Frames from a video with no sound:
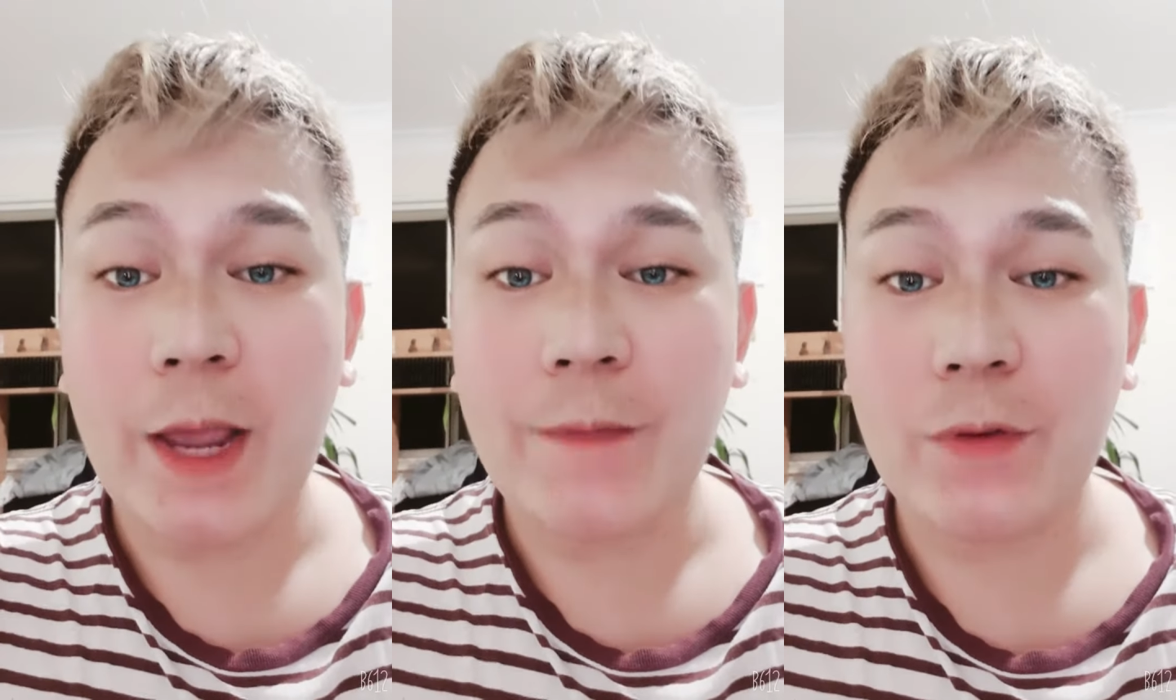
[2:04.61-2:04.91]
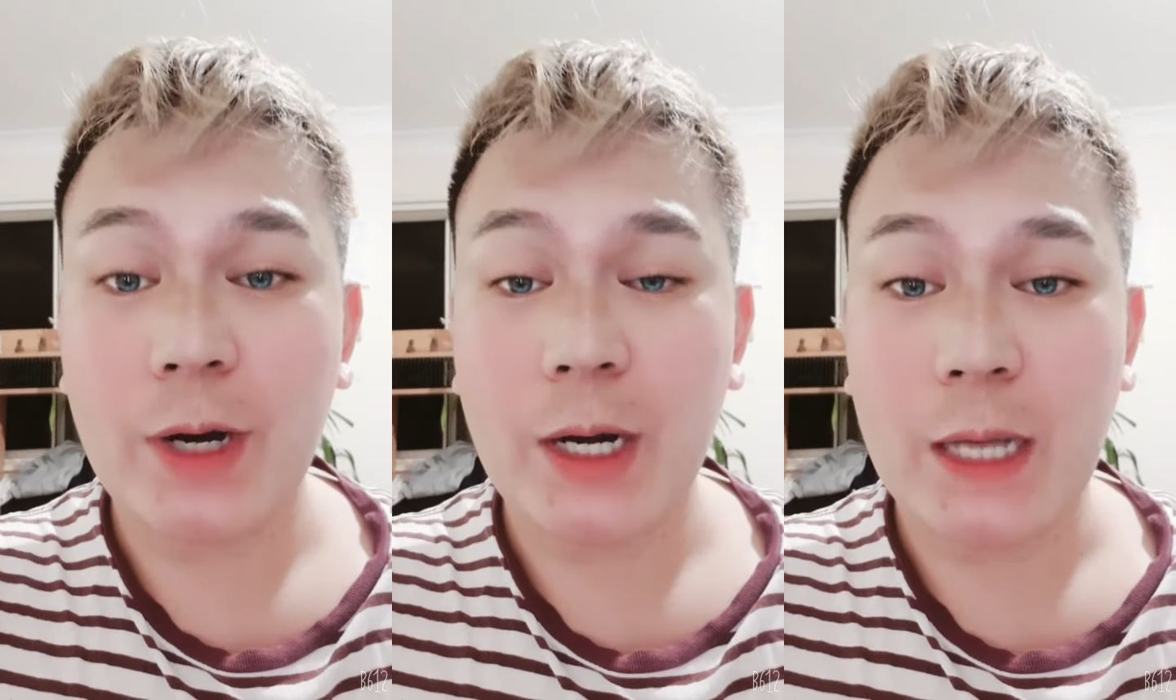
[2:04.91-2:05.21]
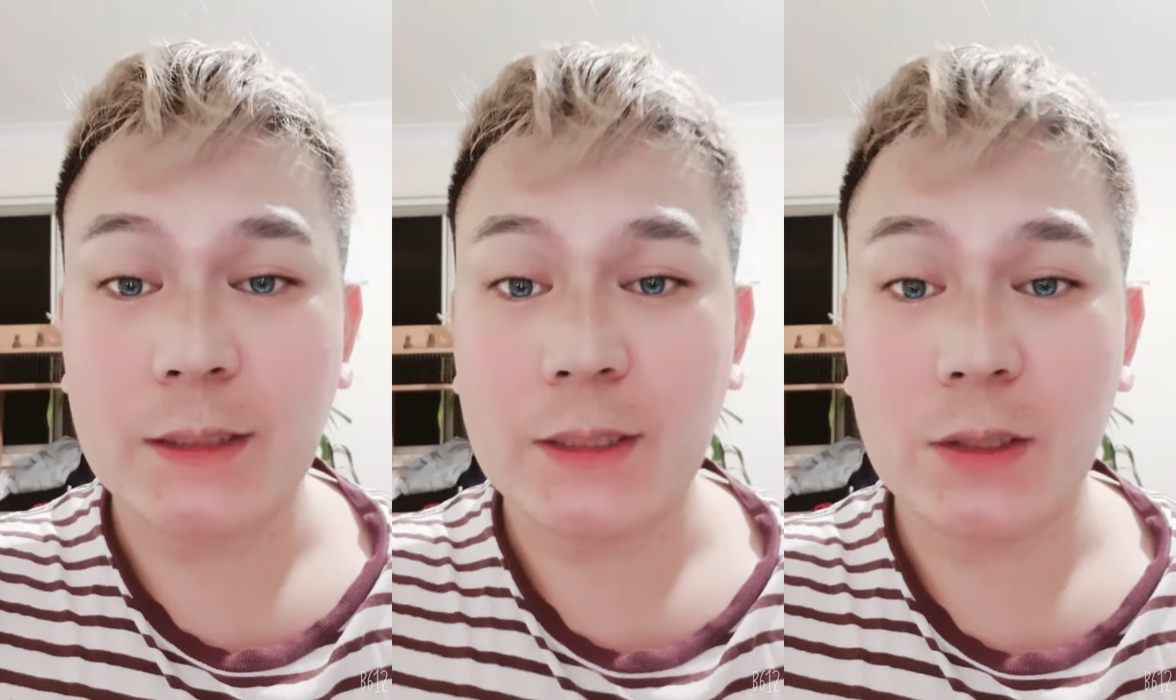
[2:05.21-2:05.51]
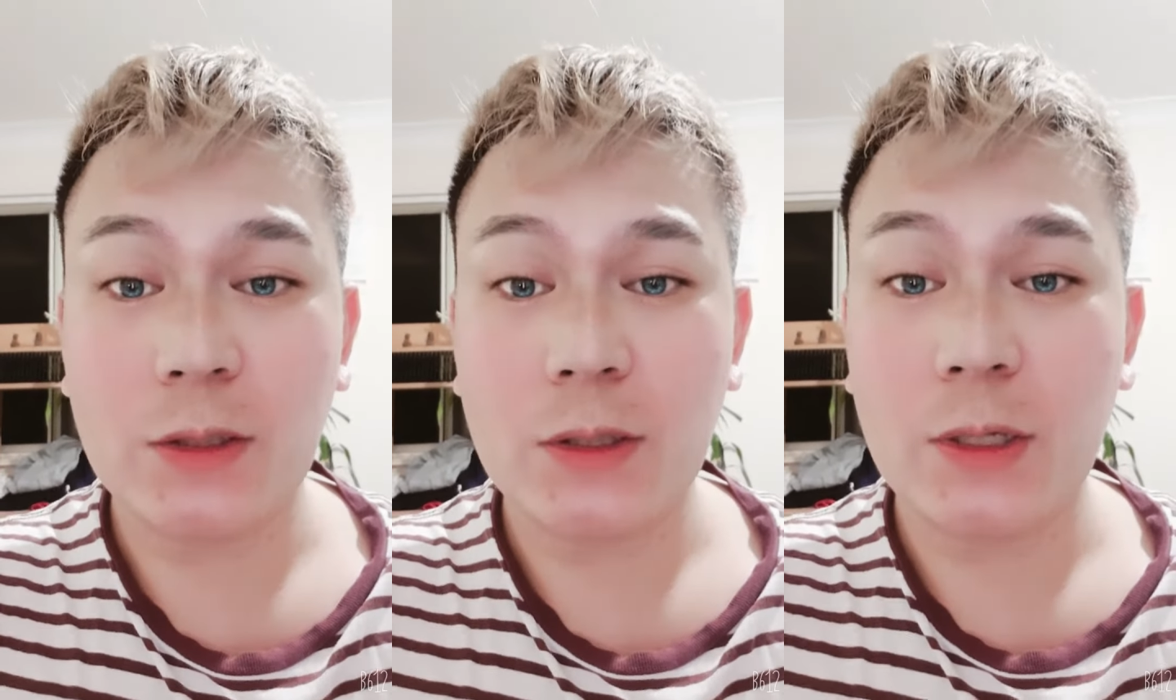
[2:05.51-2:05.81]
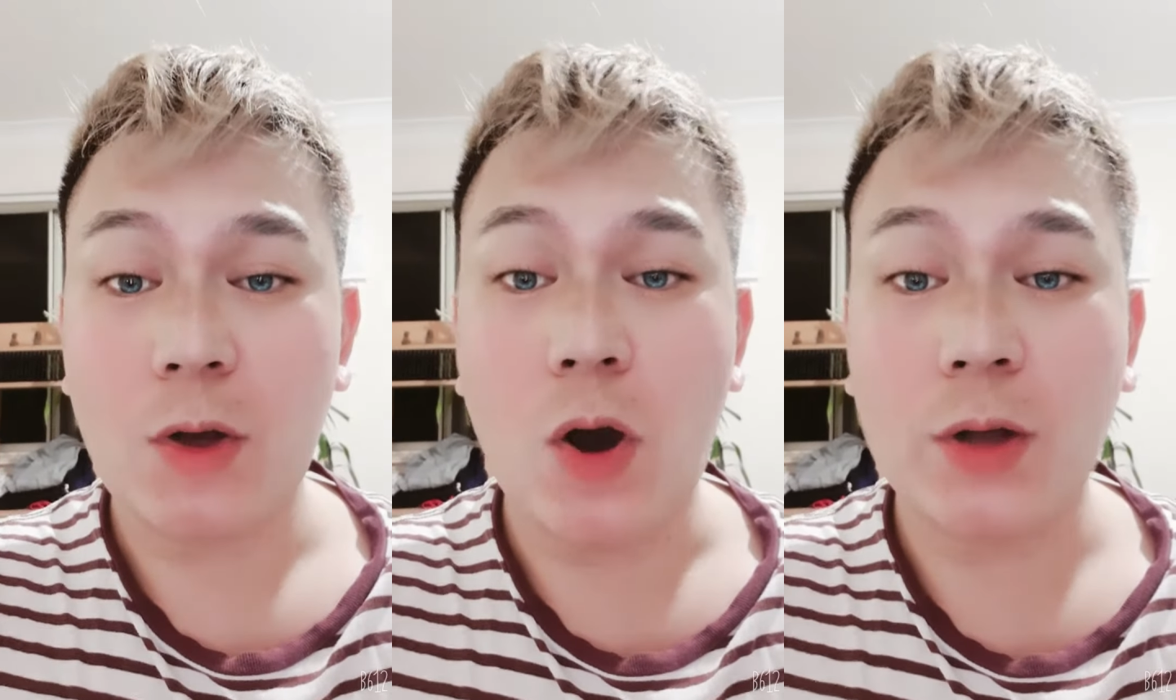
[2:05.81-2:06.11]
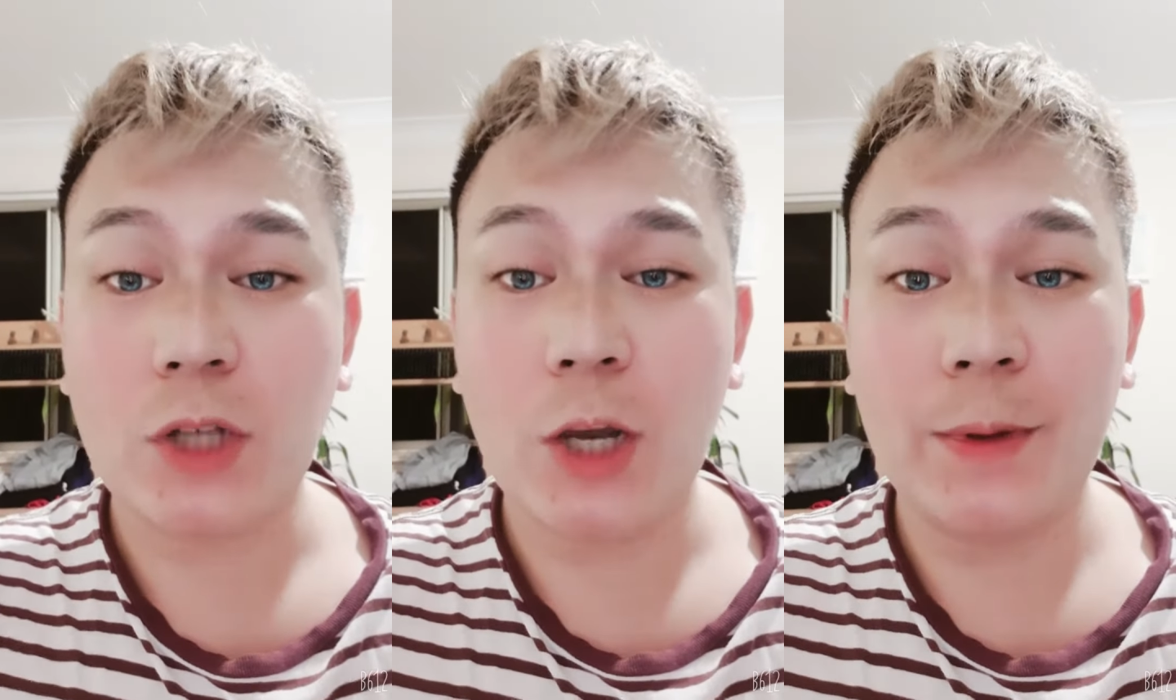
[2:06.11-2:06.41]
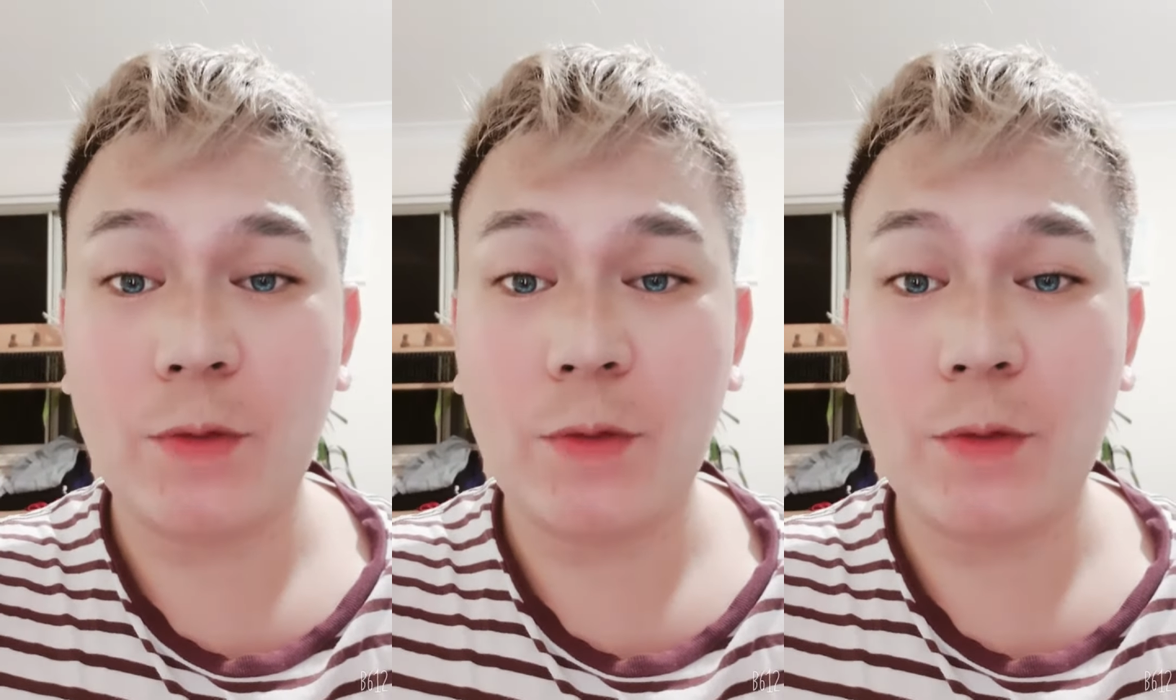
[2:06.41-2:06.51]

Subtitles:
wait for it until October,